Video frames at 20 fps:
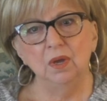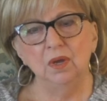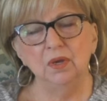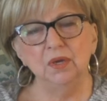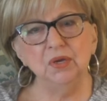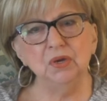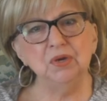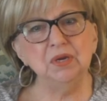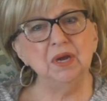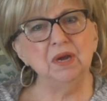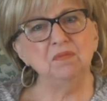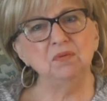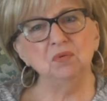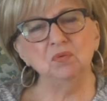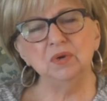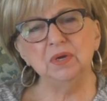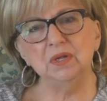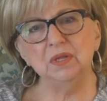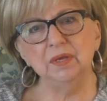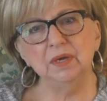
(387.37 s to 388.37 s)
you're never
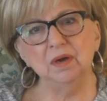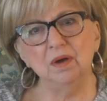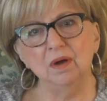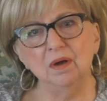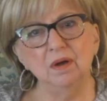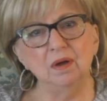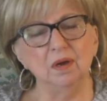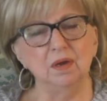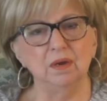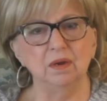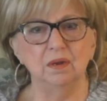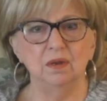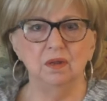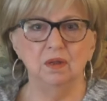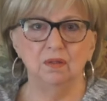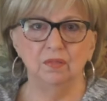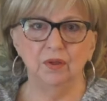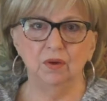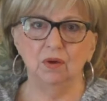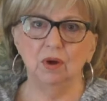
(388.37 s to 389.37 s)
really gone.
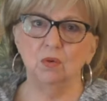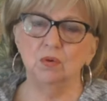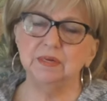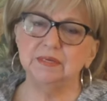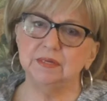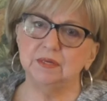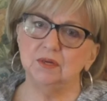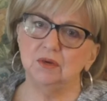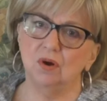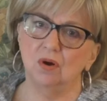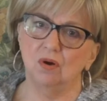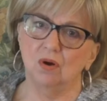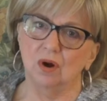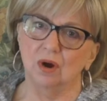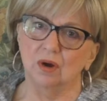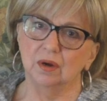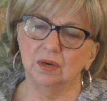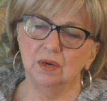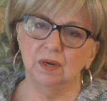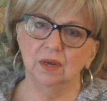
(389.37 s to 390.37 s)
They're always in your
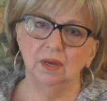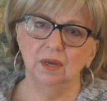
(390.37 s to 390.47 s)
heart.